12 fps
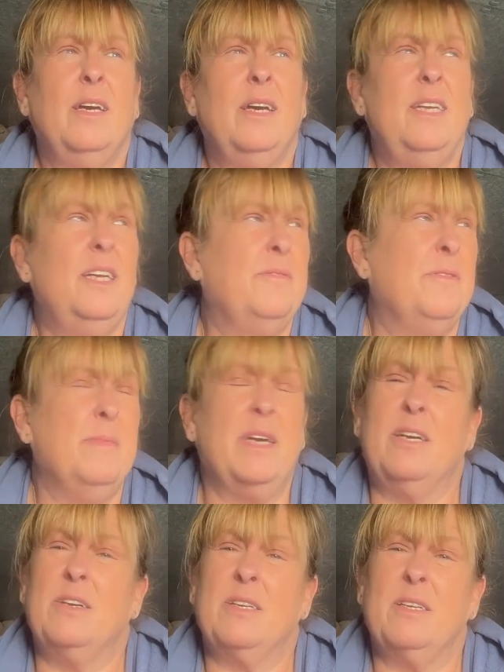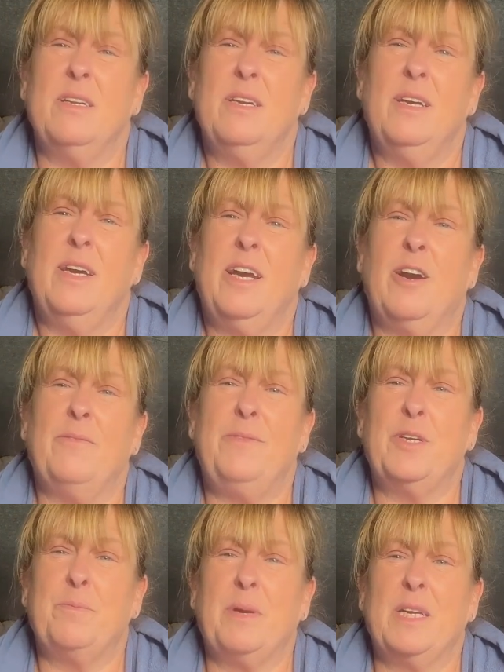He did it for me because he got
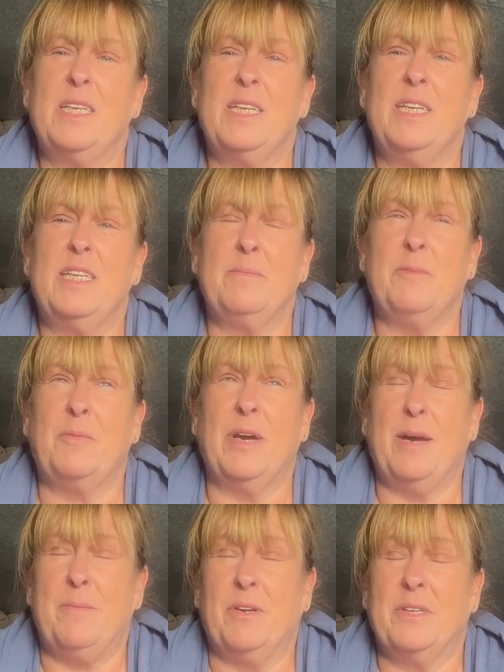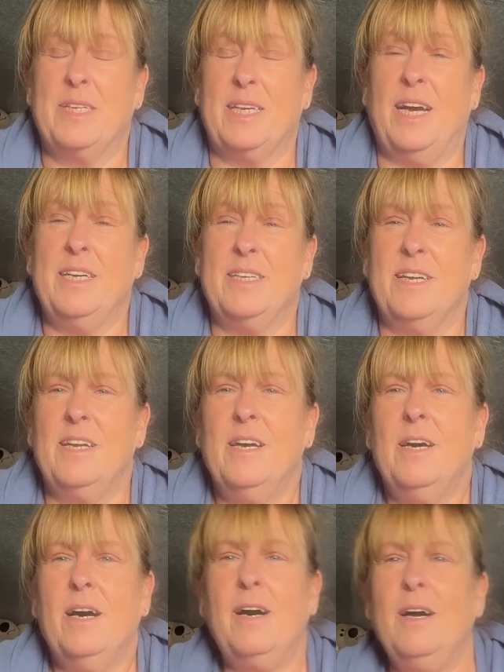fed up of listening to me when I'm on site saying,
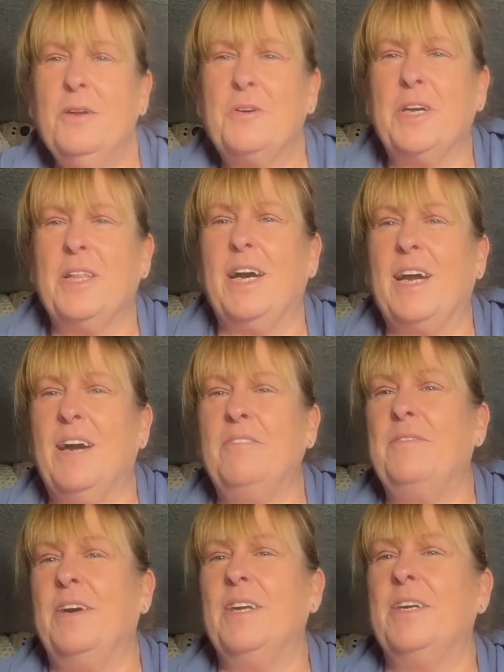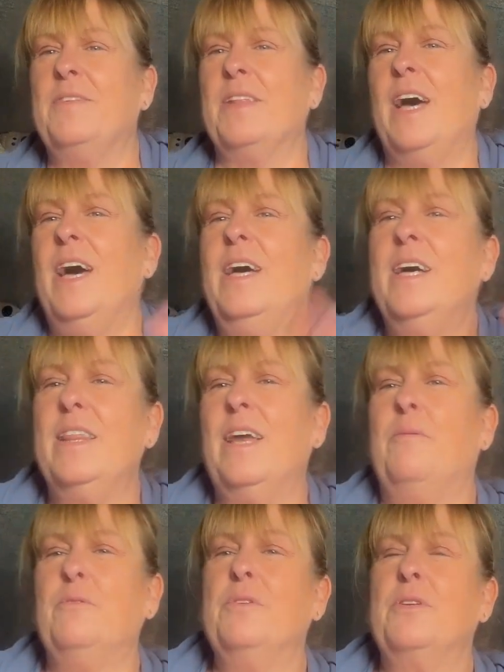oh, look at that caravan over there.
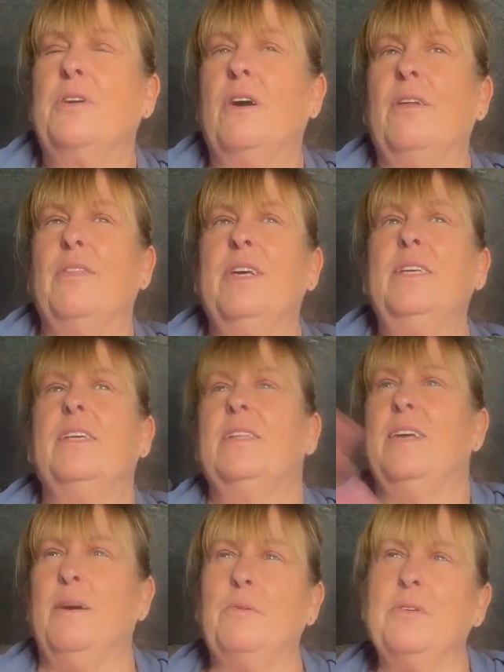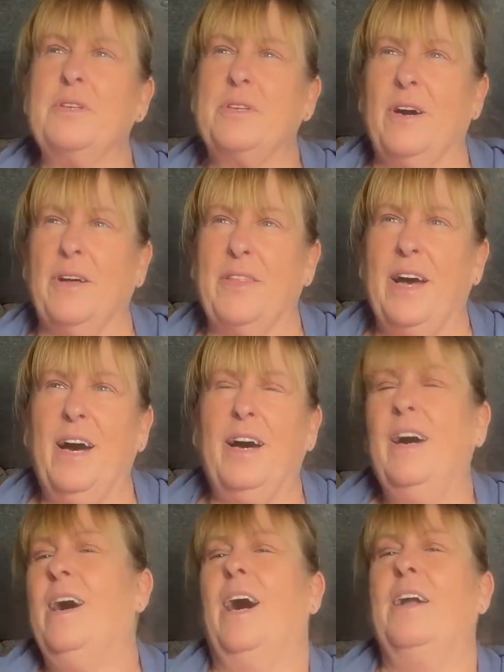That one's got this and that one's got that.
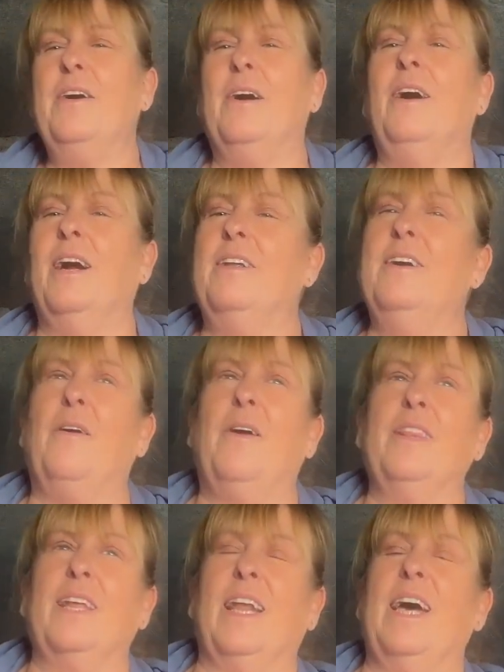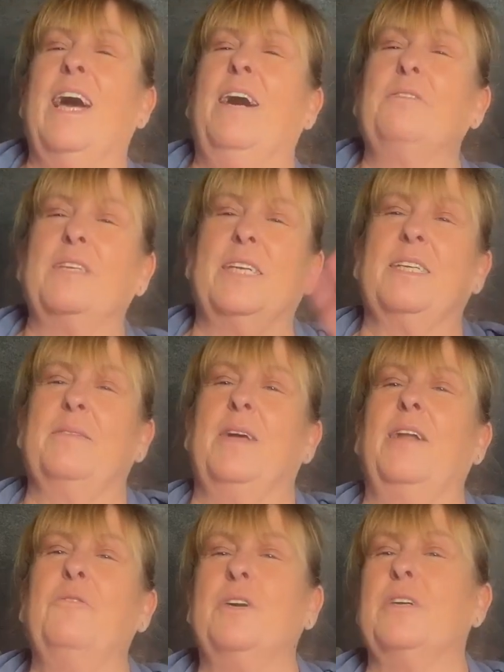I know all the layouts.
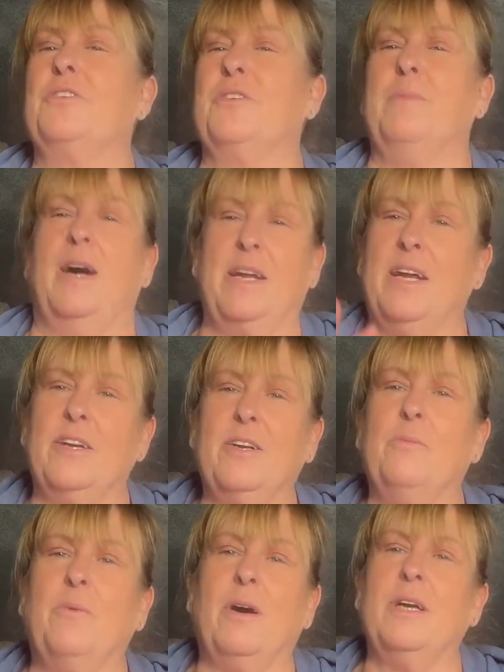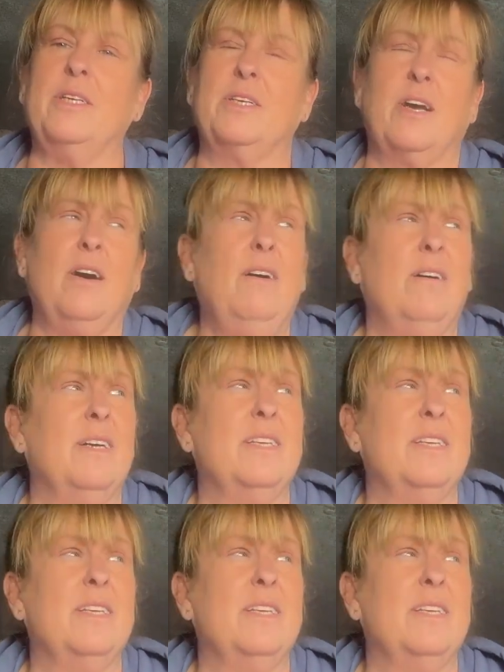I look at some and I know what it's got.